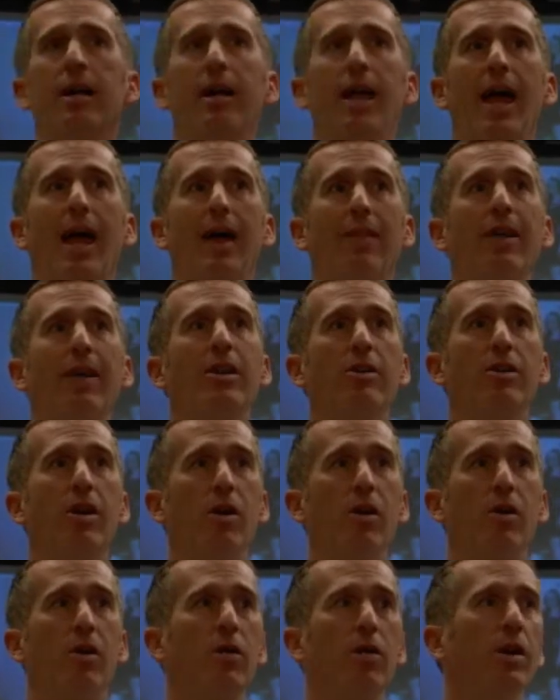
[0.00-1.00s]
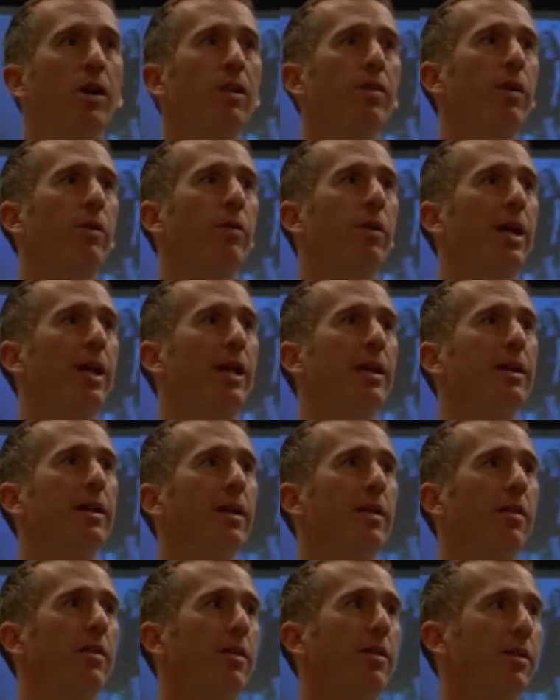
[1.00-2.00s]
they know that when
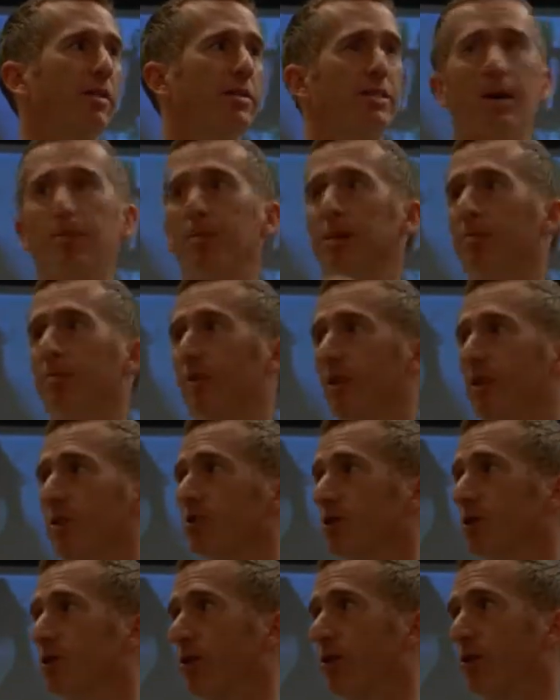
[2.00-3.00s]
something falls through the